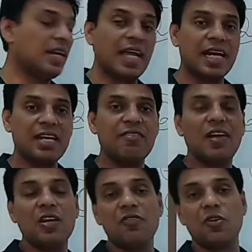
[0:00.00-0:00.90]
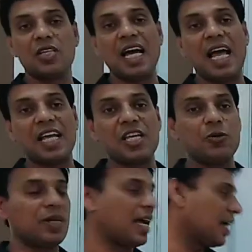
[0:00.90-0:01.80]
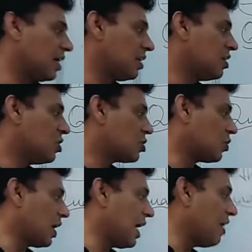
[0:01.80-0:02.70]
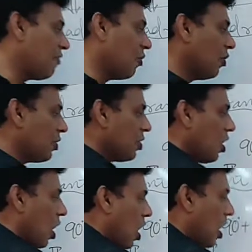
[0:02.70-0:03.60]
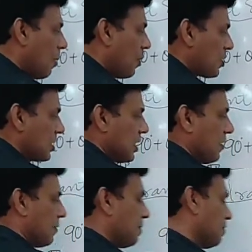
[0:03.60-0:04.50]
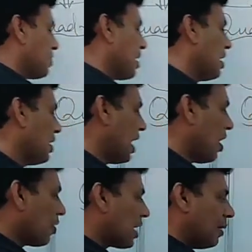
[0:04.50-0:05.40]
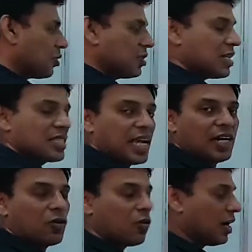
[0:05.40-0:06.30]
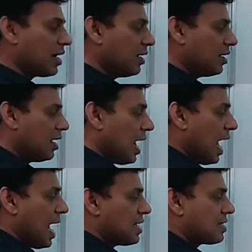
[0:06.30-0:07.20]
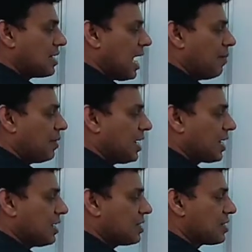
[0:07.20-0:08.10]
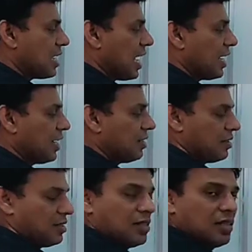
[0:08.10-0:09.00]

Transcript: negative value for the acute angle. So A for all positive. Now come to the second quadrant. As I am taking sine